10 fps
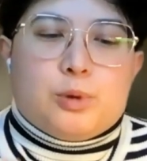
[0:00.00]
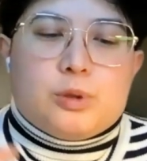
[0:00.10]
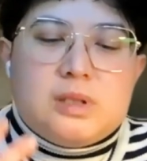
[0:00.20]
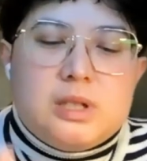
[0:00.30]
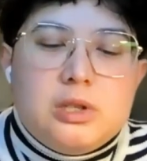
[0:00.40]

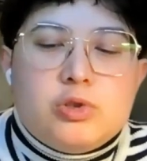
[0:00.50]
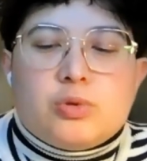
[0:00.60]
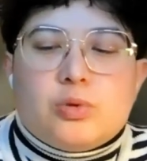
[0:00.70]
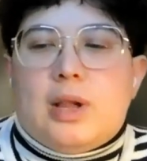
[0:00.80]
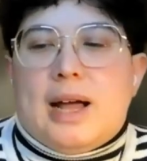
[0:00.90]

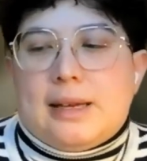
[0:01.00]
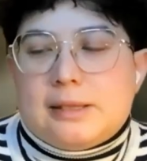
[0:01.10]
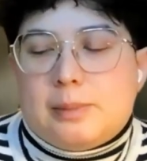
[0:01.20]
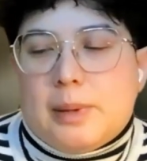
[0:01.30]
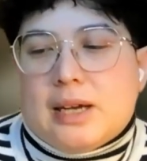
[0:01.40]
procedural
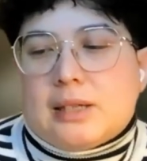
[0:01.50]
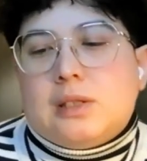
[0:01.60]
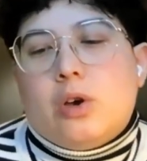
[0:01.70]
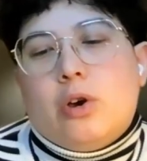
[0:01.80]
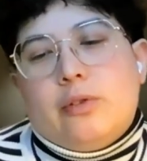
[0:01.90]

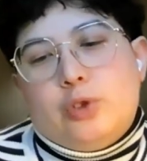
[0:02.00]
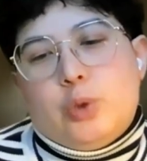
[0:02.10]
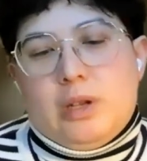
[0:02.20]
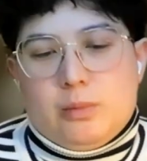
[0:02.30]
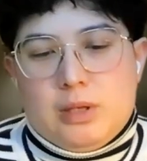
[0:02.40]
aspect of
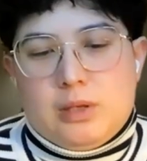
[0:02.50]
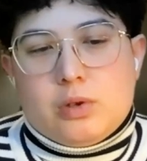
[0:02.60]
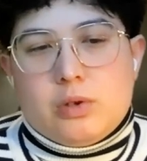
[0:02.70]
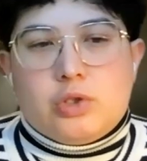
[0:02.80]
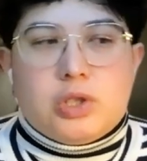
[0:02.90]
doing
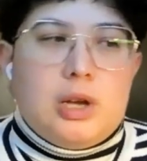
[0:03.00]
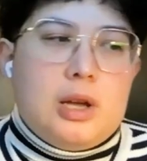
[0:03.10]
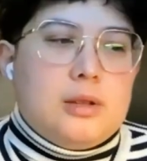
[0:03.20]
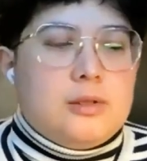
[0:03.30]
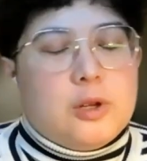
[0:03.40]
research.
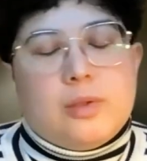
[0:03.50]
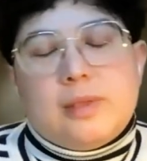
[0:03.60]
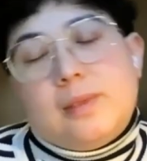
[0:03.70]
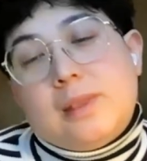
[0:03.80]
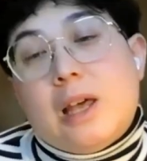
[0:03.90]
So
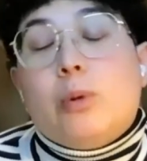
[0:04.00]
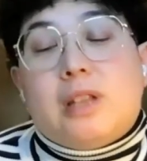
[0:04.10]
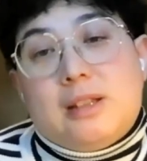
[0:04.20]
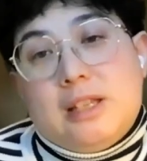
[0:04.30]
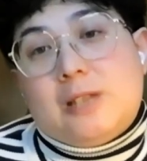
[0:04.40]
that
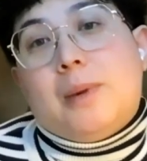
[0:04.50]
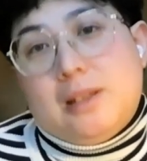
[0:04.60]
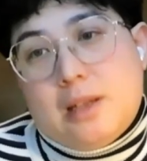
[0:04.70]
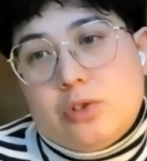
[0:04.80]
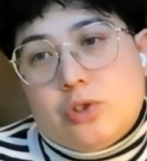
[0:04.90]
was at least my
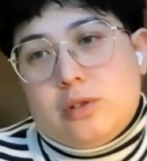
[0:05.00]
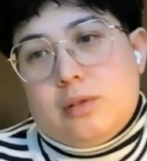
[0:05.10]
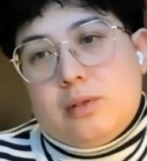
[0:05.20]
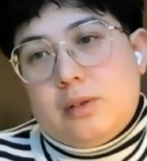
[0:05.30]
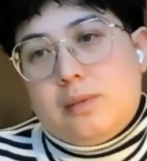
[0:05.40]
intention.